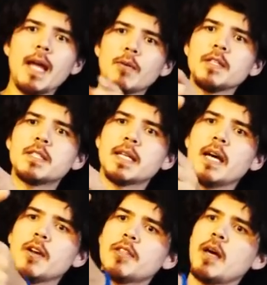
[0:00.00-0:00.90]
can't really stick
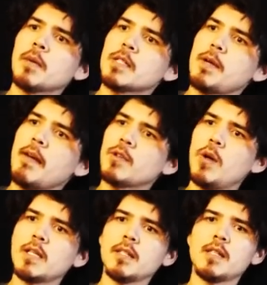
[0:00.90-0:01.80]
out our thumb because we have to
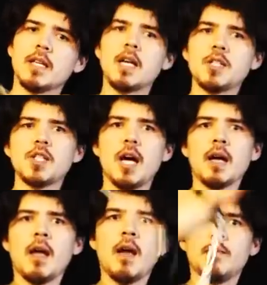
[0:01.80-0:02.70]
hold on to the
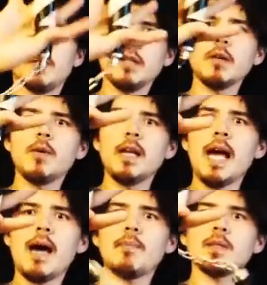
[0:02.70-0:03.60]
nunchuck. But look at what
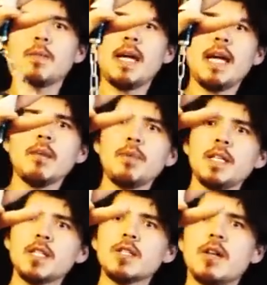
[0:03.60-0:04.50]
happens. My hand
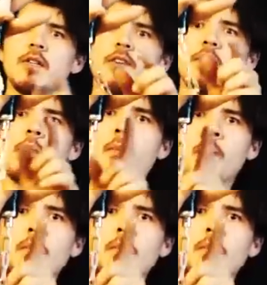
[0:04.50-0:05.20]
pinches over